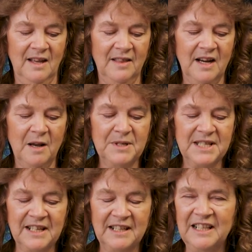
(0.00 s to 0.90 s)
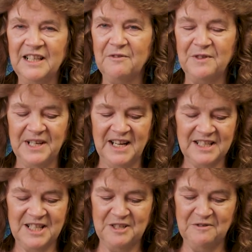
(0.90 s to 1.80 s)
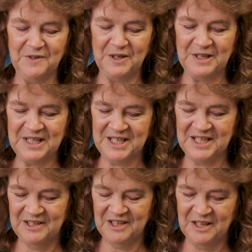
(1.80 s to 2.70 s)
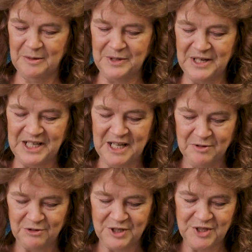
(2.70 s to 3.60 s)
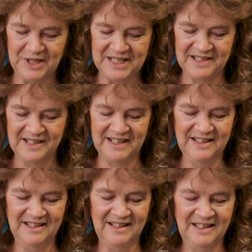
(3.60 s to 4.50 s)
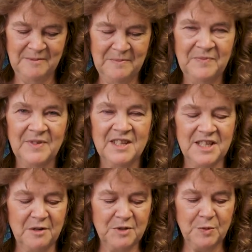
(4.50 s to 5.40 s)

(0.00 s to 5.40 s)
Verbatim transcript: And then I particularly love the next verse uh, that I came across recently. Psalm